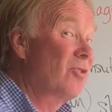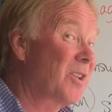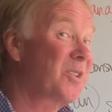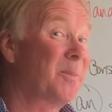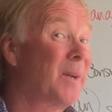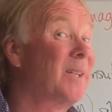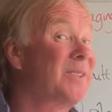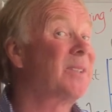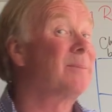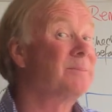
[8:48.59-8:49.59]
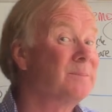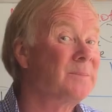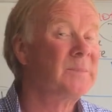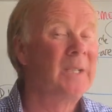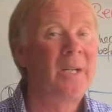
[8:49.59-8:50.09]
trust the person.
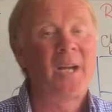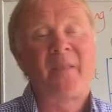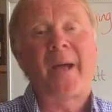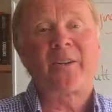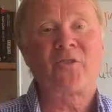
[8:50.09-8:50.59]
And that